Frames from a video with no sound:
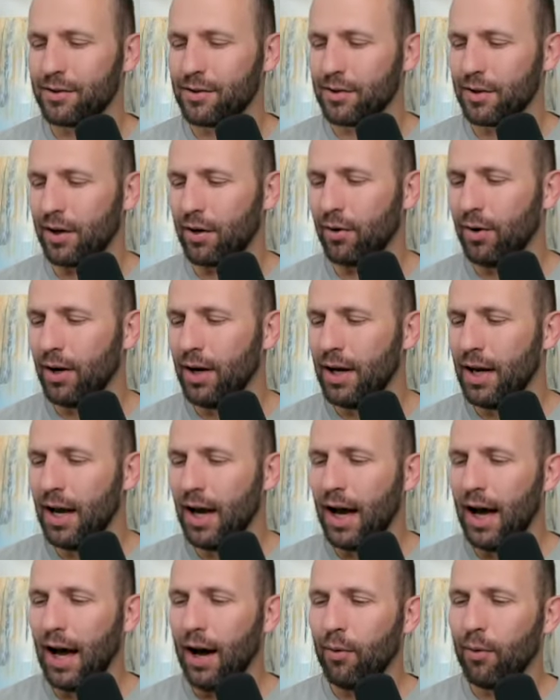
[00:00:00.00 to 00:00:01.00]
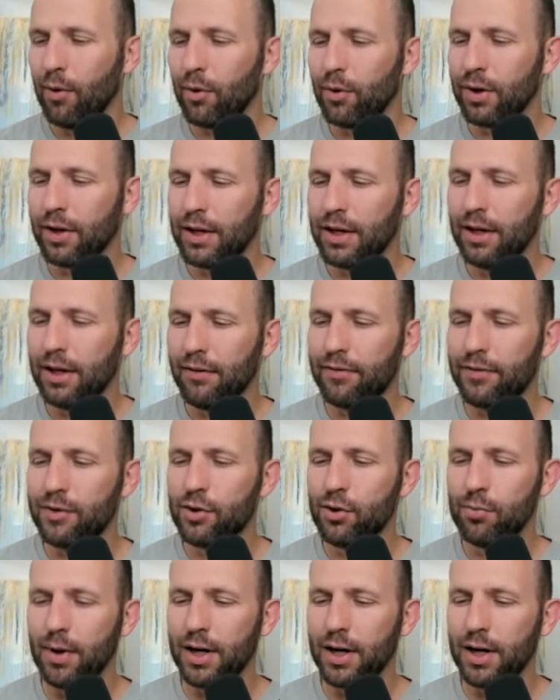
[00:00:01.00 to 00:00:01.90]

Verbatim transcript: And so I won't give too